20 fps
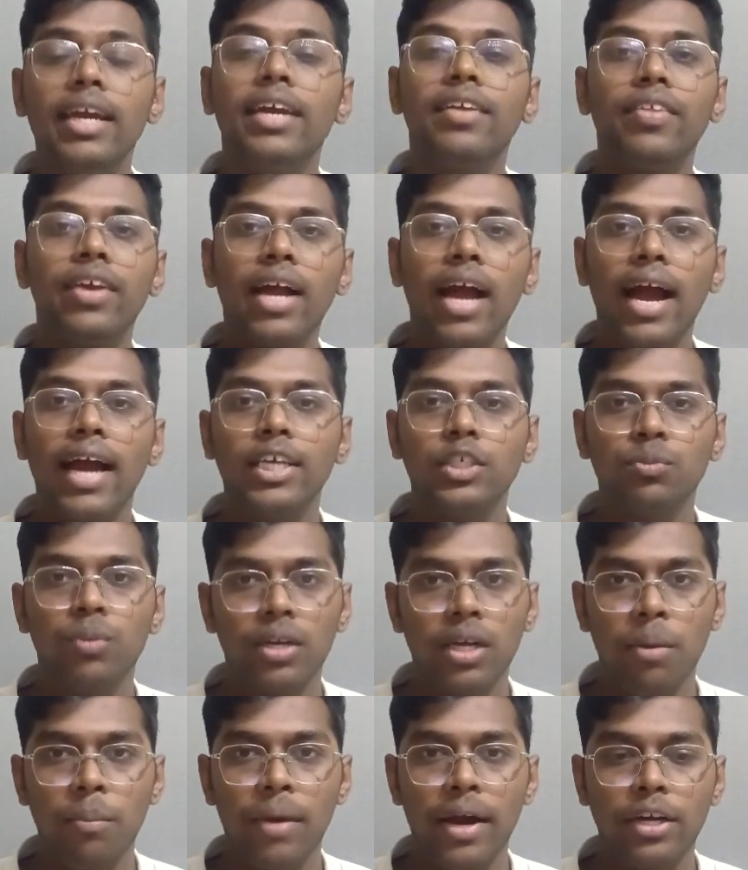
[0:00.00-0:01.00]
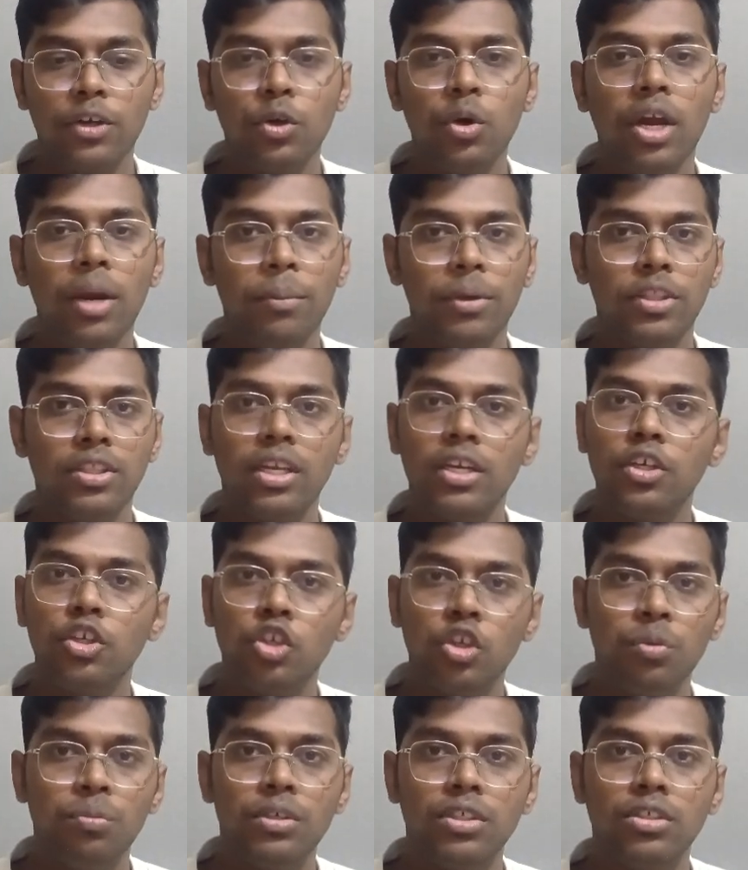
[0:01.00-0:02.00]
Hey there guys, welcome back to Hemanth Tech
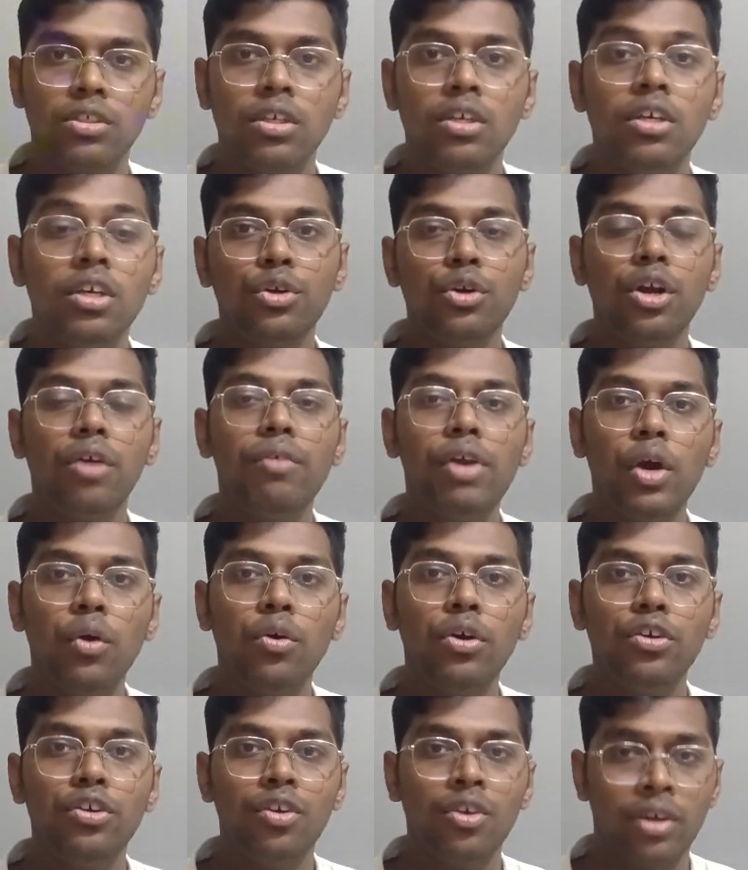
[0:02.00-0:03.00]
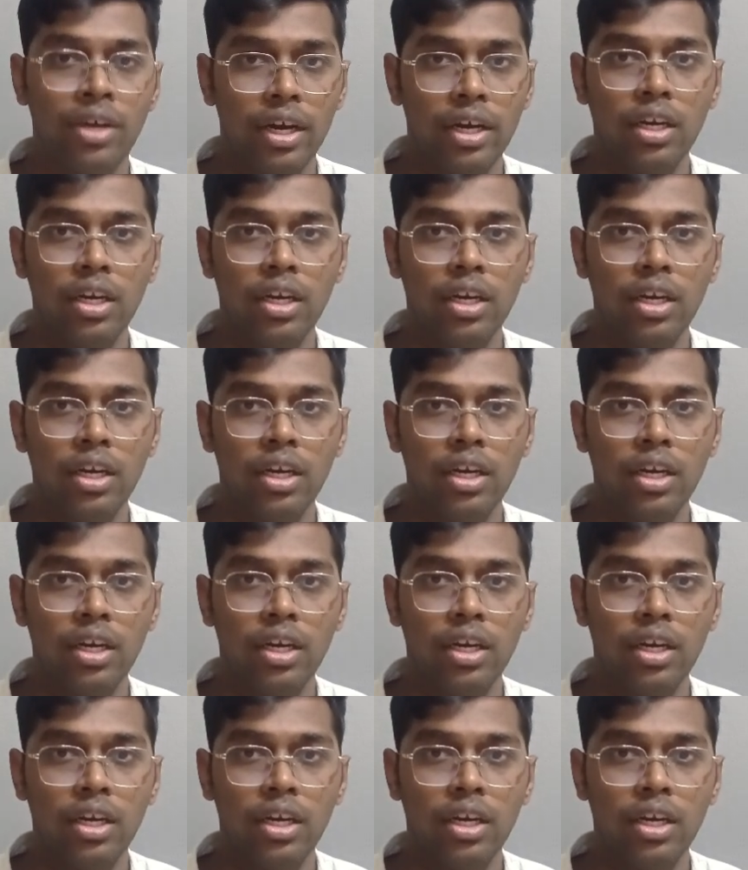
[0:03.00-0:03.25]
Universe. Today we are going to look